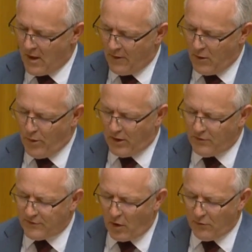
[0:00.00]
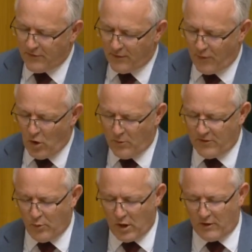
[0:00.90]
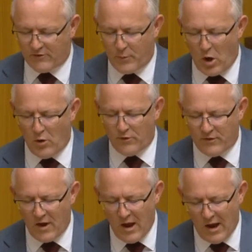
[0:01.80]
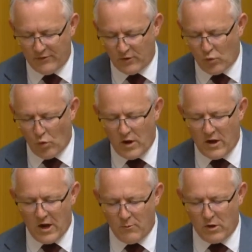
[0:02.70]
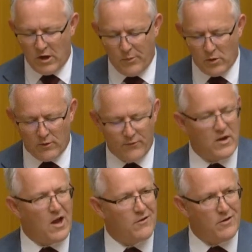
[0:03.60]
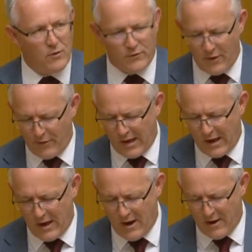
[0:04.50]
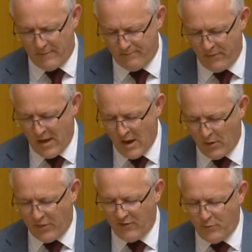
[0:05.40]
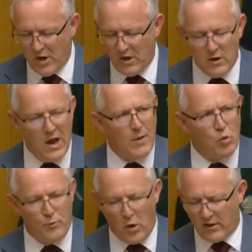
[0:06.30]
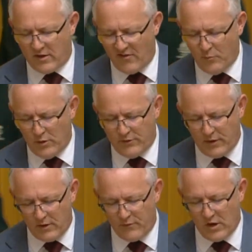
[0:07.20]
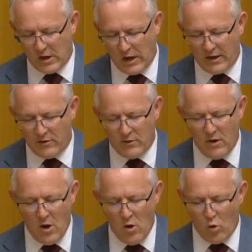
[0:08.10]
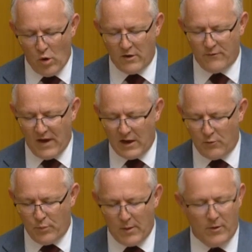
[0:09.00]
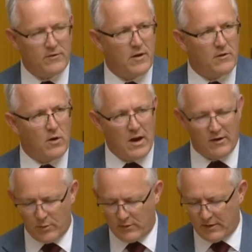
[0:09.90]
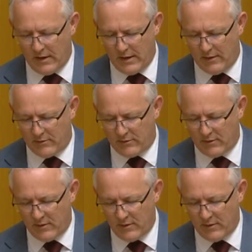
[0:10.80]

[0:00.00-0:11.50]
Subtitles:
The big consultancy firms have been exposed as the greedy and manipulative cartels that they are, but they've been enabled by governments that have neglected or undervalued public sector expertise.